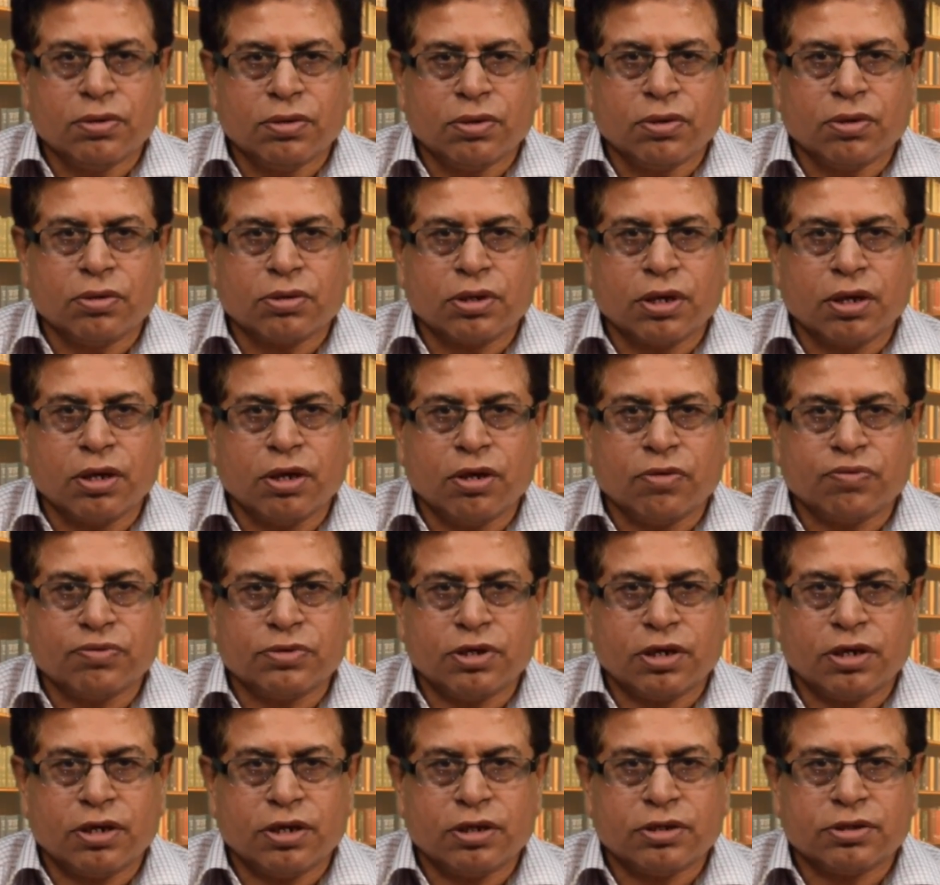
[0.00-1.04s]
routing of
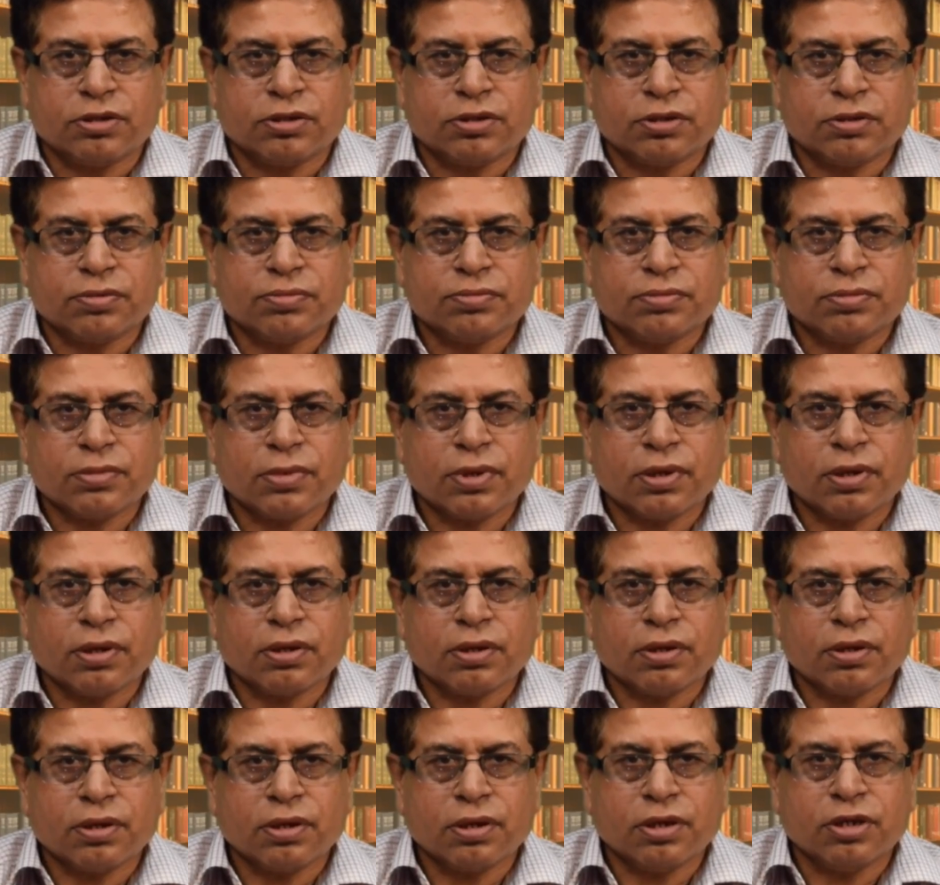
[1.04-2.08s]
journals,
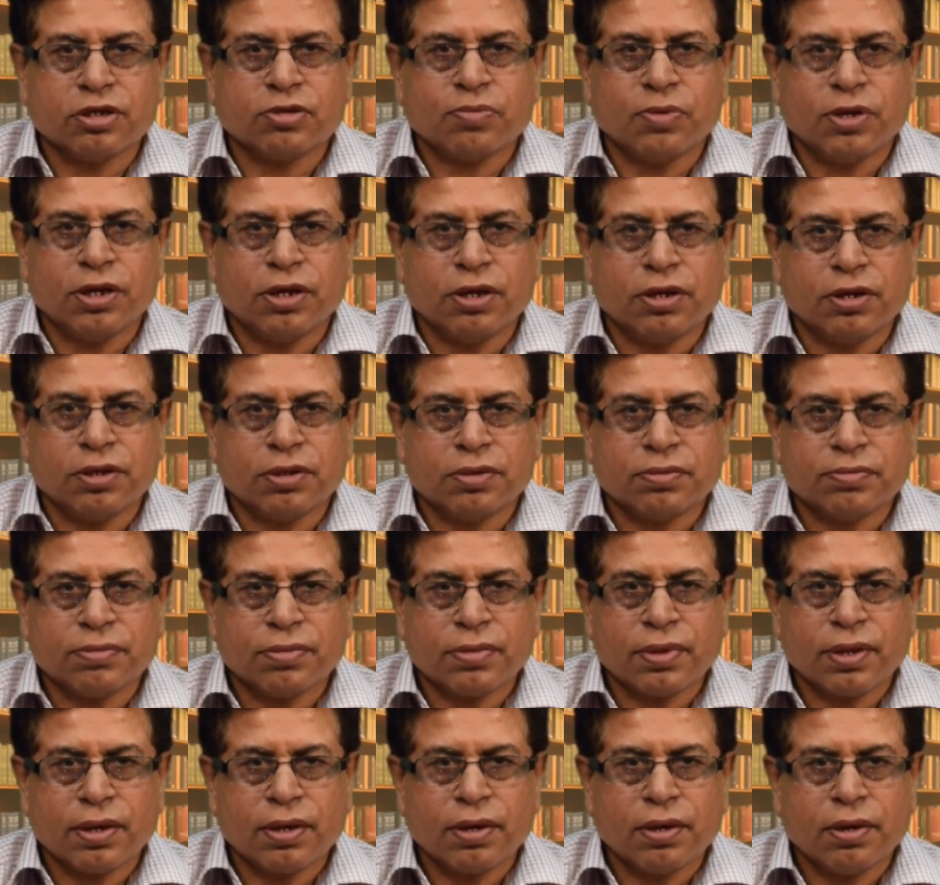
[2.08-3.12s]
display,
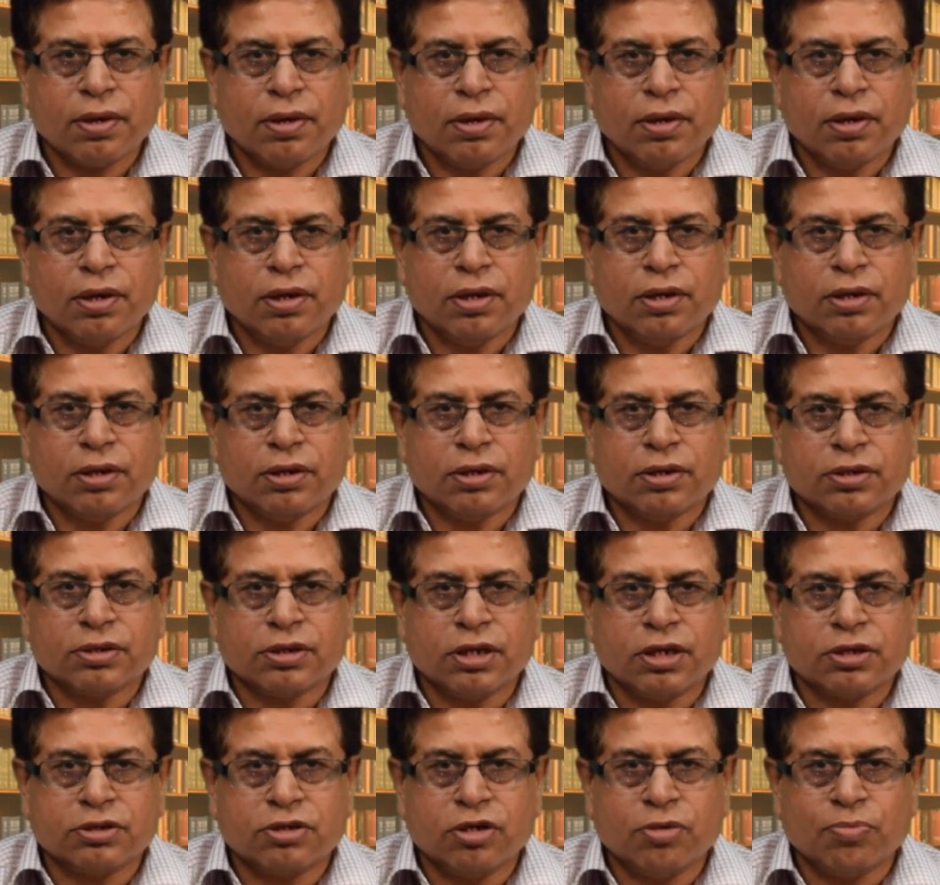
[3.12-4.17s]

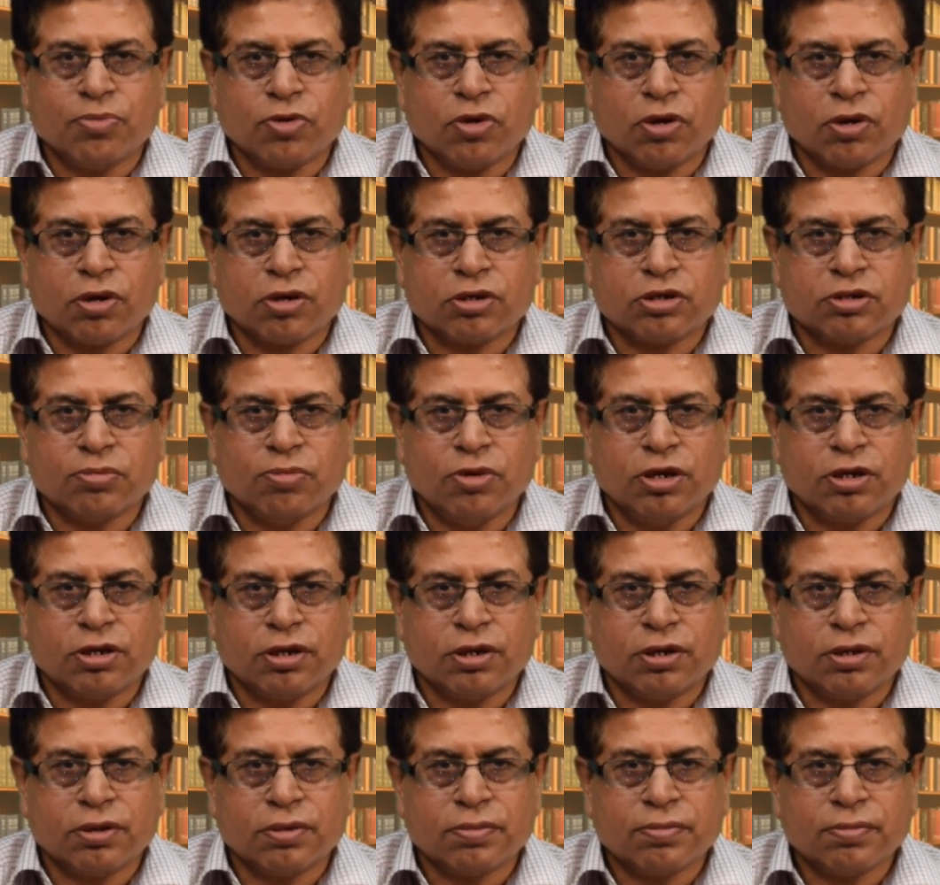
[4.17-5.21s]
research in progress
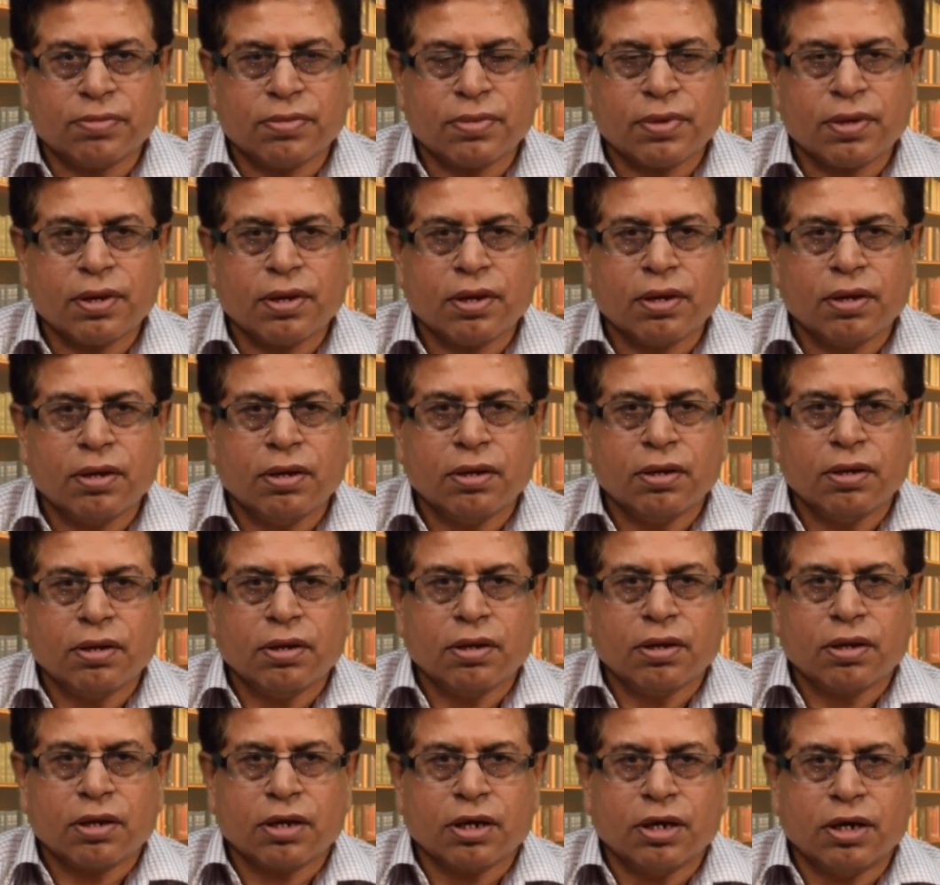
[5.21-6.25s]
bulletin,
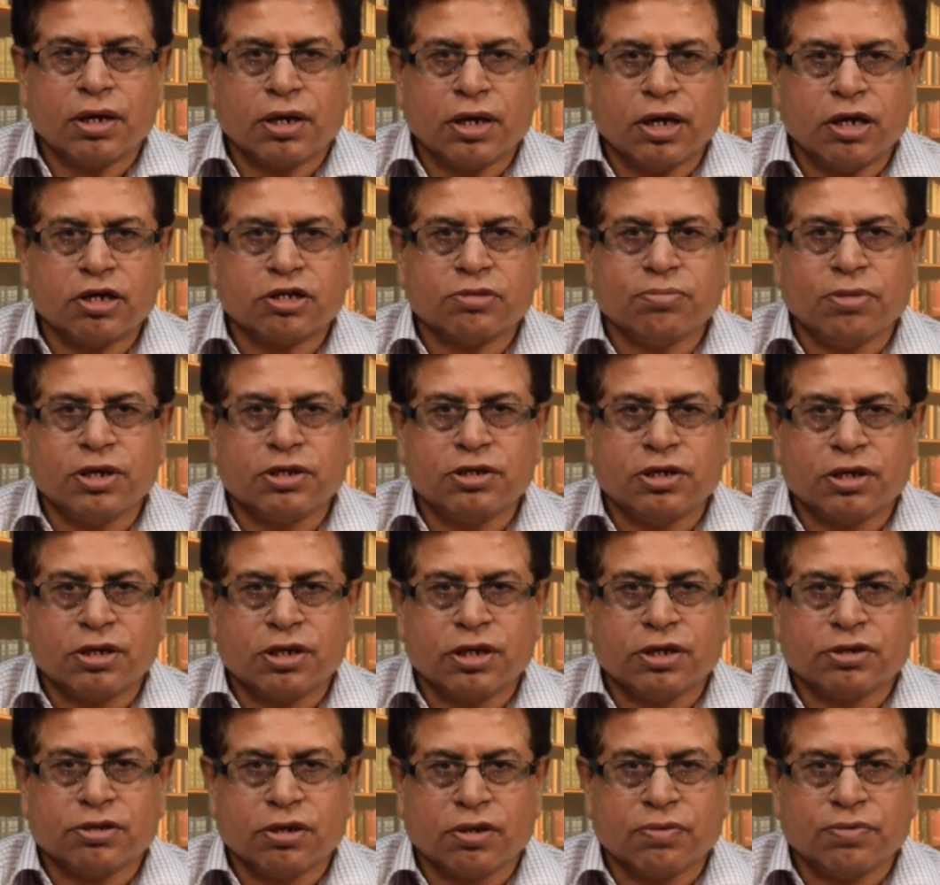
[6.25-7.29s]
contents by
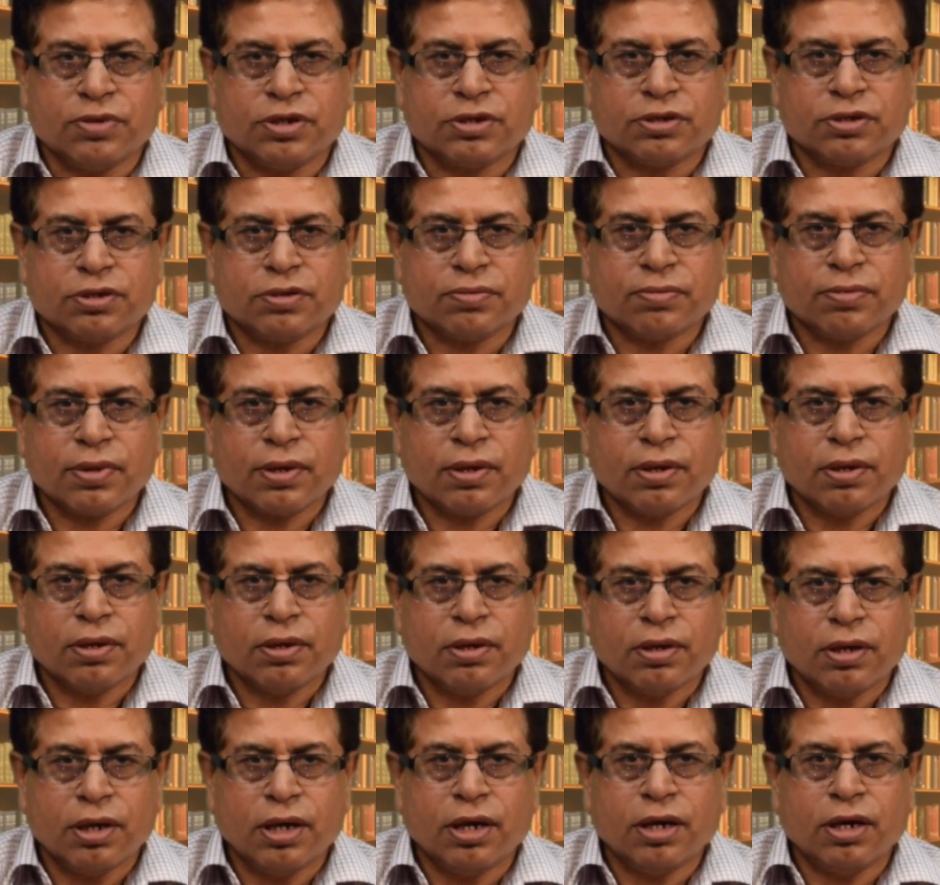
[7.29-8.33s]
journal service,
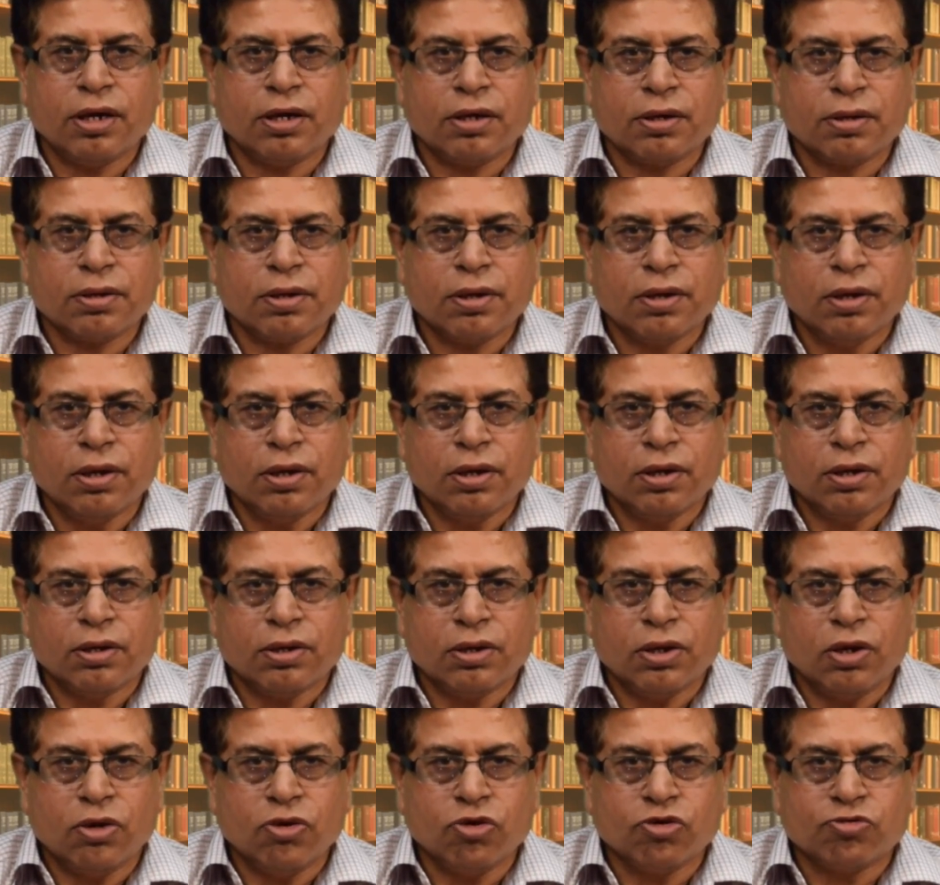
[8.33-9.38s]
and
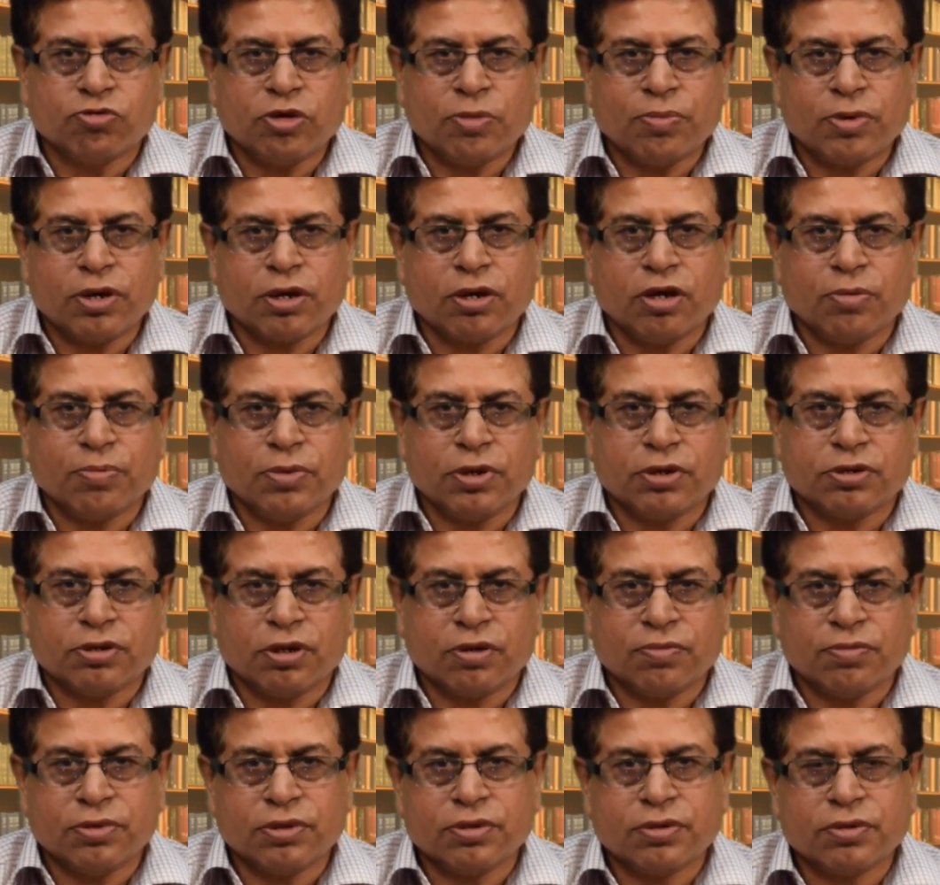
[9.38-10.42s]
newspaper clipping
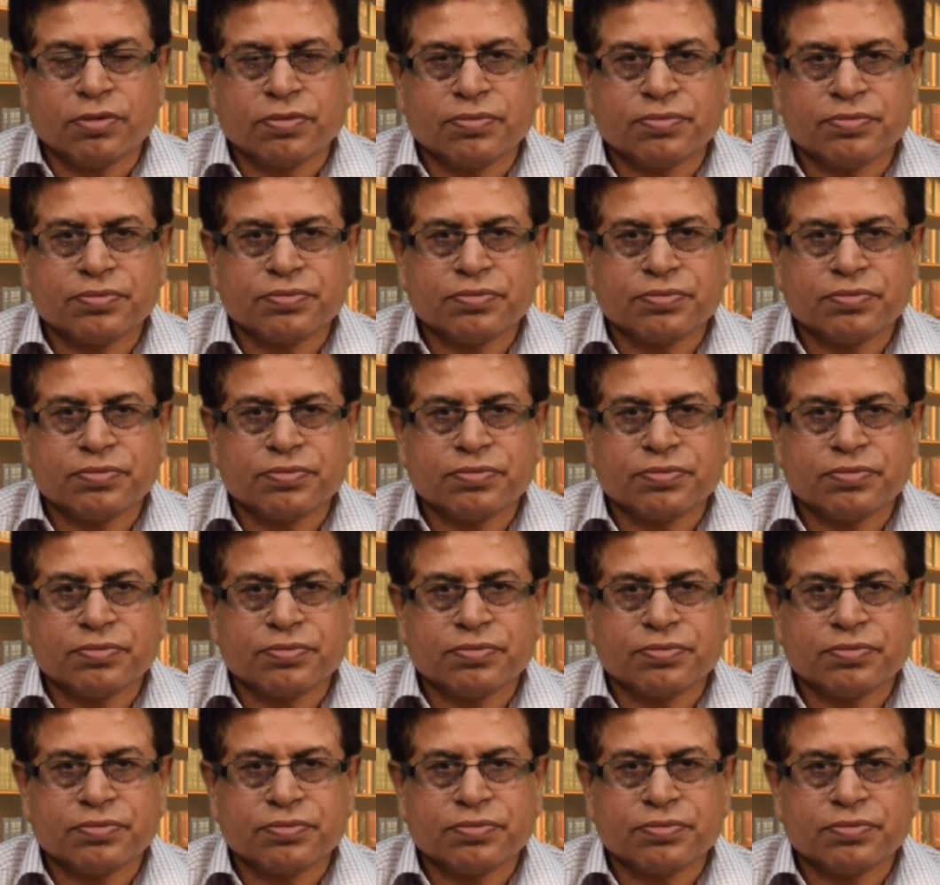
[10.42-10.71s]
service.